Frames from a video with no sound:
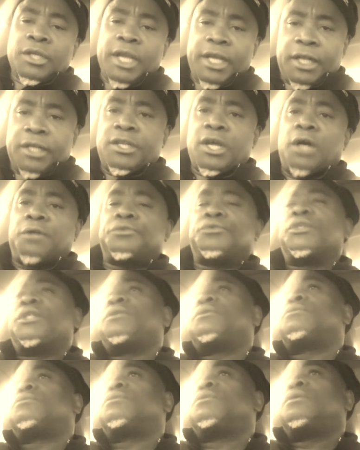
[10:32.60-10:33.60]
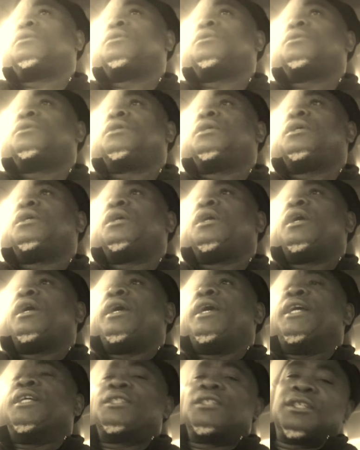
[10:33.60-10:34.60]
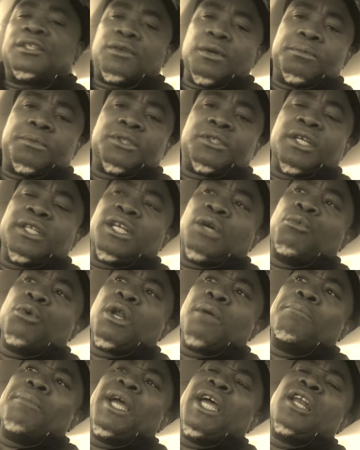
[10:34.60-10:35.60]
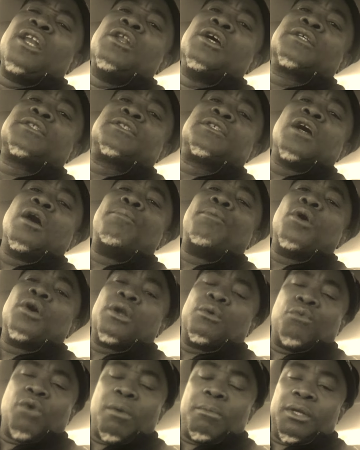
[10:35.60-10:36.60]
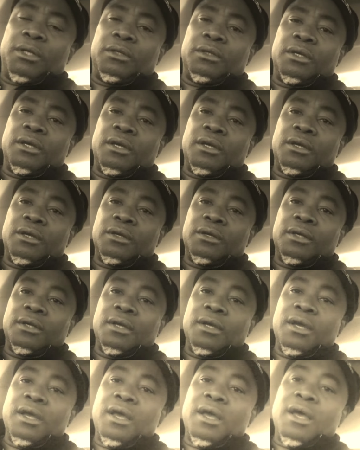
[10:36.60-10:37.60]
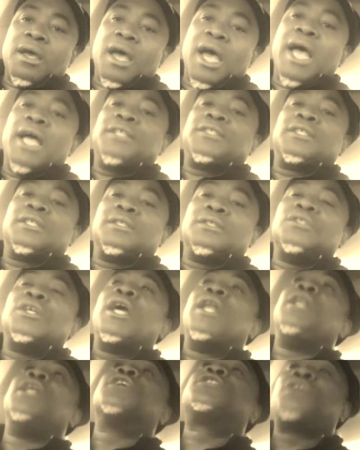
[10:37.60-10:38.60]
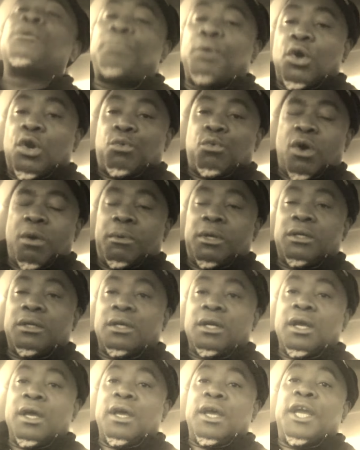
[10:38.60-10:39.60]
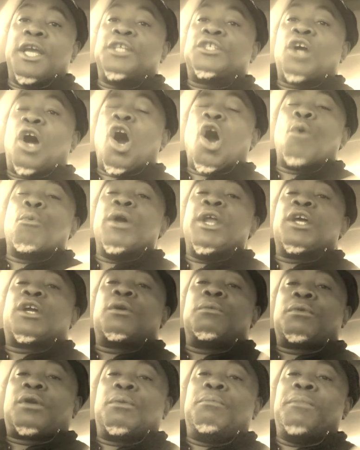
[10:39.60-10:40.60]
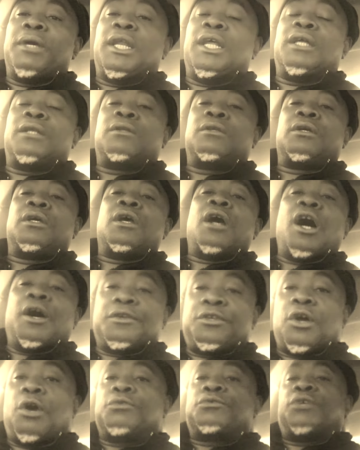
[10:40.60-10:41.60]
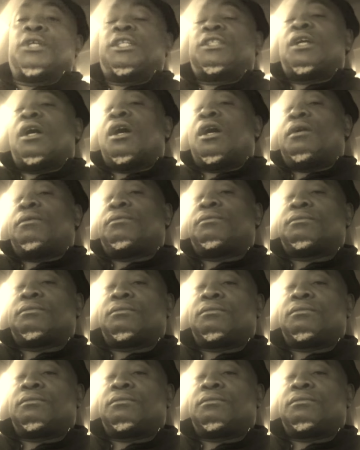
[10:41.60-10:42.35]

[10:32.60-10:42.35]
and adultery, it's the scripture says that when a man looks upon a woman, as a, looks upon a woman, he's already committed adultery in his heart.